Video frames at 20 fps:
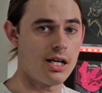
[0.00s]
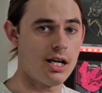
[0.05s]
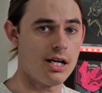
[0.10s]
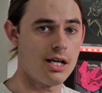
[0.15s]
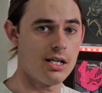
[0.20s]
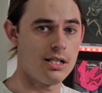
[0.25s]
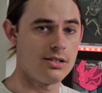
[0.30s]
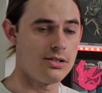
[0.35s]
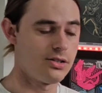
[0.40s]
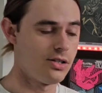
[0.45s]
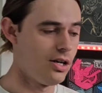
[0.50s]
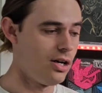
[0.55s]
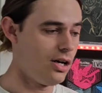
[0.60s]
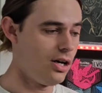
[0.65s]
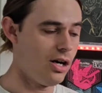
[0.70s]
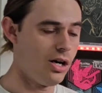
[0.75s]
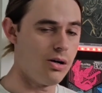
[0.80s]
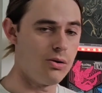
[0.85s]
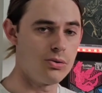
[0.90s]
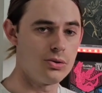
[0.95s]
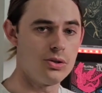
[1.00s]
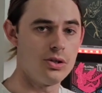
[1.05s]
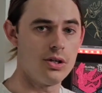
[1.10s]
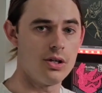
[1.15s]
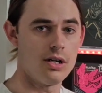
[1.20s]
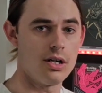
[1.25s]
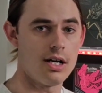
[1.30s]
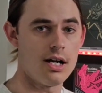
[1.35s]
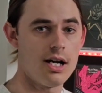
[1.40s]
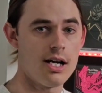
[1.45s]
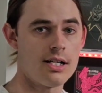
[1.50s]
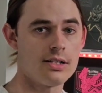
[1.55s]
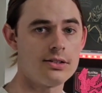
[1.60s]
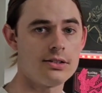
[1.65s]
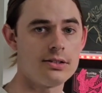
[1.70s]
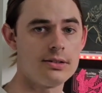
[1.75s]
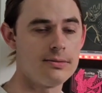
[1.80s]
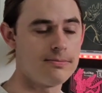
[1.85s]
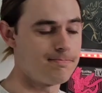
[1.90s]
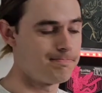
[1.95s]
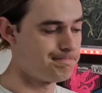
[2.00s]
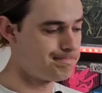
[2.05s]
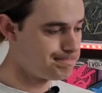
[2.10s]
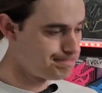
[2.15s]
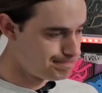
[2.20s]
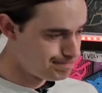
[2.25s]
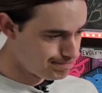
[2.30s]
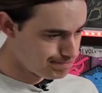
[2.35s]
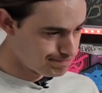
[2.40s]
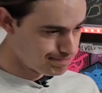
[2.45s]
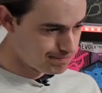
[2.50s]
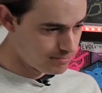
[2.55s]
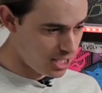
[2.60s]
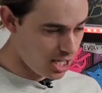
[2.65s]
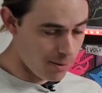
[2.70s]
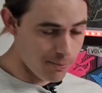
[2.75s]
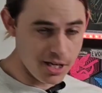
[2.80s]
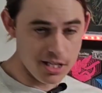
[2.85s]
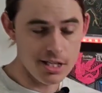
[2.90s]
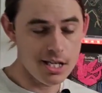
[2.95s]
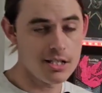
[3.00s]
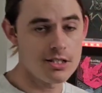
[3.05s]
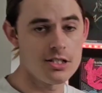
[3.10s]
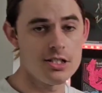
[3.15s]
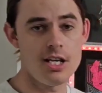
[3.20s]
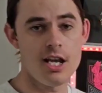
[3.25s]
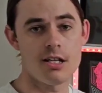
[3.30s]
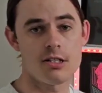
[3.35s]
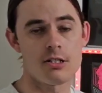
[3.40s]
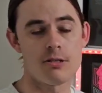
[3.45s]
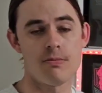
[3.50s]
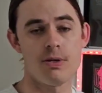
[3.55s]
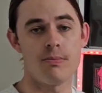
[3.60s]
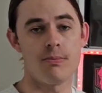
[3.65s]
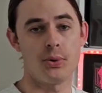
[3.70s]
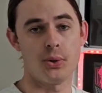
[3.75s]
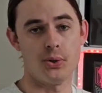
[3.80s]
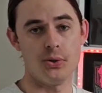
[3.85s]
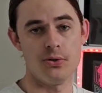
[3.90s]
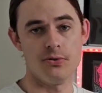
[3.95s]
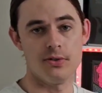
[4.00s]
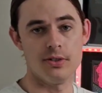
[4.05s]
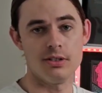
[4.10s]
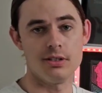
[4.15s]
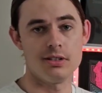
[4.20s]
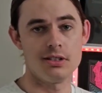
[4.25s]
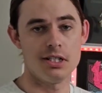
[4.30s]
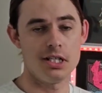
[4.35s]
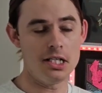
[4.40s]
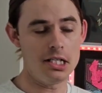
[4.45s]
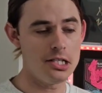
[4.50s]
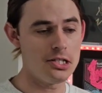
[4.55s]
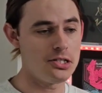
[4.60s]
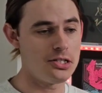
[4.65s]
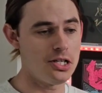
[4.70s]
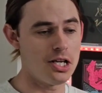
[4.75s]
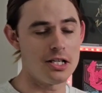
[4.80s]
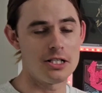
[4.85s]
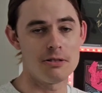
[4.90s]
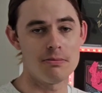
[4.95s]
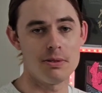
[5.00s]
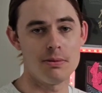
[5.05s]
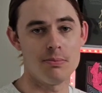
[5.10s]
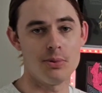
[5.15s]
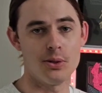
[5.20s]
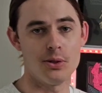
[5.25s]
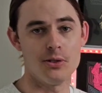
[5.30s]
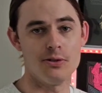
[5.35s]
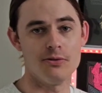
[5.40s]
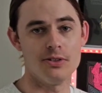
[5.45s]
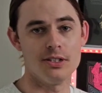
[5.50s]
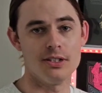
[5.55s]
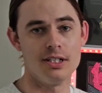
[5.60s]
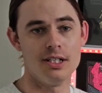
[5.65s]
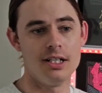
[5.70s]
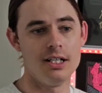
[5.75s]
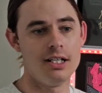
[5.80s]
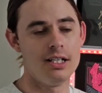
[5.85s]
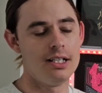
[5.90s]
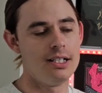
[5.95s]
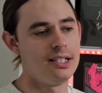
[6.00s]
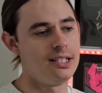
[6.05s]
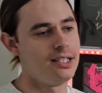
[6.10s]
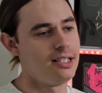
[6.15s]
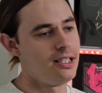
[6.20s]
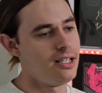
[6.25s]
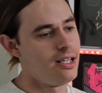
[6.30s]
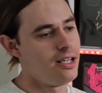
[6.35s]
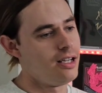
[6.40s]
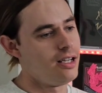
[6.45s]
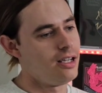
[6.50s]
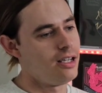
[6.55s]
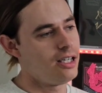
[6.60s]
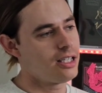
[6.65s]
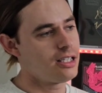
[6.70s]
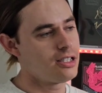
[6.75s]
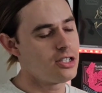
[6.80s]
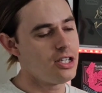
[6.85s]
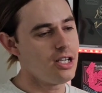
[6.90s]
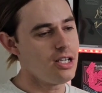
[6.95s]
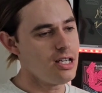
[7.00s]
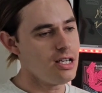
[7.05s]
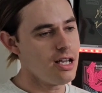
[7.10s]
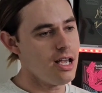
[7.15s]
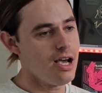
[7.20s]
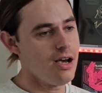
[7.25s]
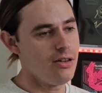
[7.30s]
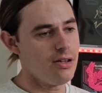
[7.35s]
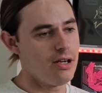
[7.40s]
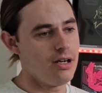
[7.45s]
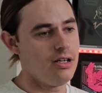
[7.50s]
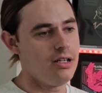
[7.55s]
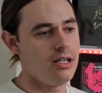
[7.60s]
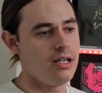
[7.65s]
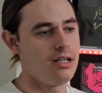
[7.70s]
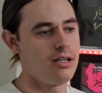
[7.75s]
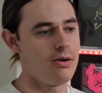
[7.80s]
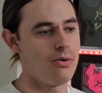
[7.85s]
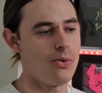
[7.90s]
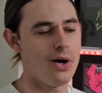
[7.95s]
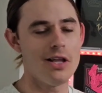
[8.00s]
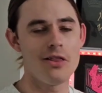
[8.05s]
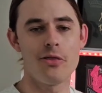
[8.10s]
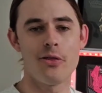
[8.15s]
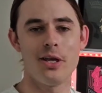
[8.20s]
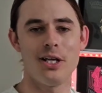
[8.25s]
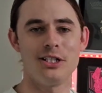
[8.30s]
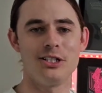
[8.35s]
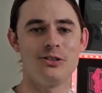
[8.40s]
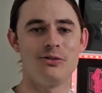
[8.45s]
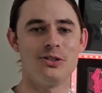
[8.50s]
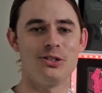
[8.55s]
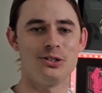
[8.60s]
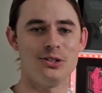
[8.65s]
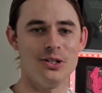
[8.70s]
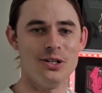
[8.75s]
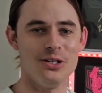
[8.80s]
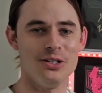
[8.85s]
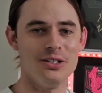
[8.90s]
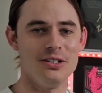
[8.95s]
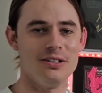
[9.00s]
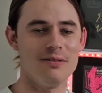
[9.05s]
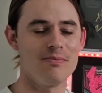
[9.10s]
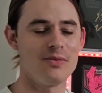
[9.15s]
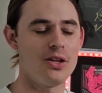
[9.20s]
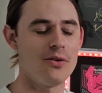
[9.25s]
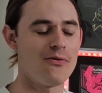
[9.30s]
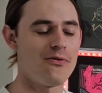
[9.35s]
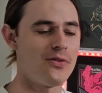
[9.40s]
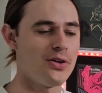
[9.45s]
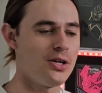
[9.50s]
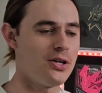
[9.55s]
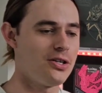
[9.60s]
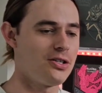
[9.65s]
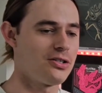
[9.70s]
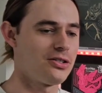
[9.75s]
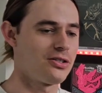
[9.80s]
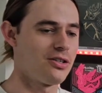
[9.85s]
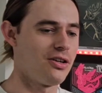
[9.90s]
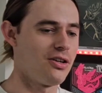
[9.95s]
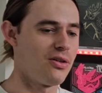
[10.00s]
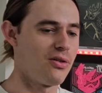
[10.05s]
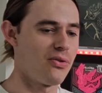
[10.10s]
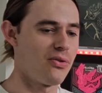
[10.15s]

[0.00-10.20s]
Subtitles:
cards, alternate arts? I mean, that's yet to be proven. It is yet to be proven. I can tell you now, though, one thing's for certain. The first